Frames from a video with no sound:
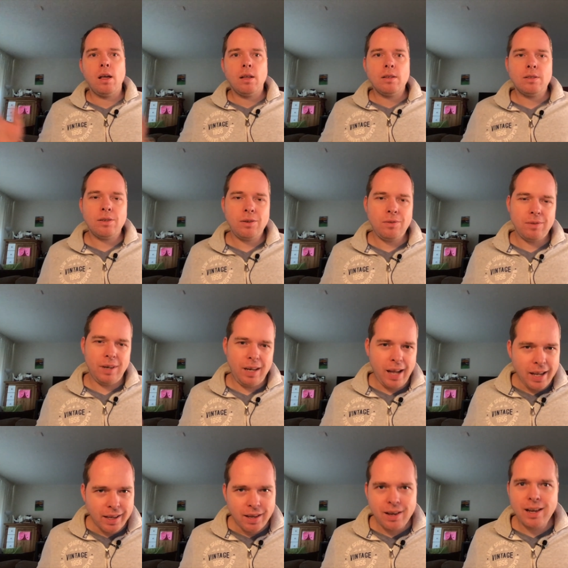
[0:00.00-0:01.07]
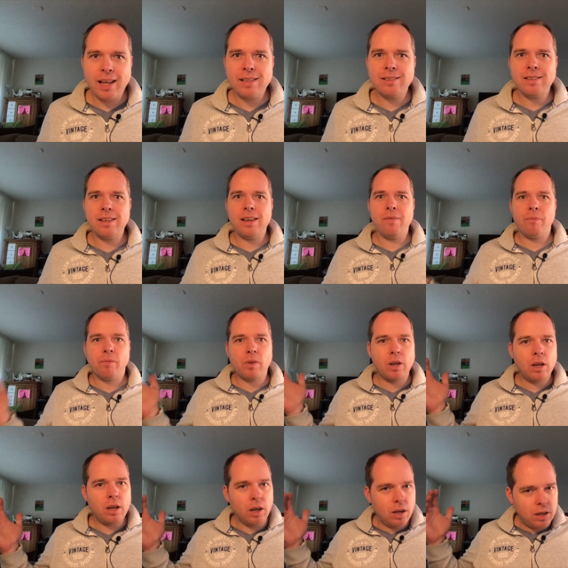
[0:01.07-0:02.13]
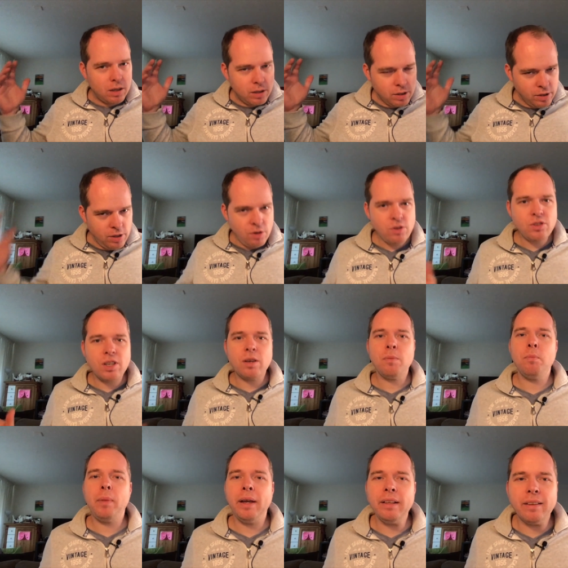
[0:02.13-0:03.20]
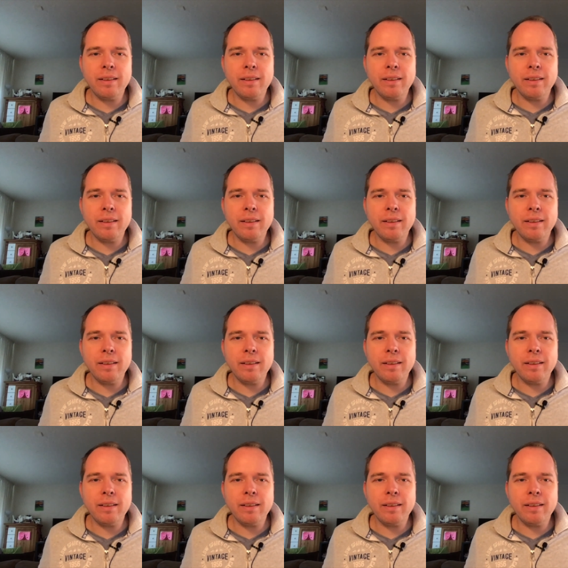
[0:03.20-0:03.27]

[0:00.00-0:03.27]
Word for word: So, like you can see, using a beta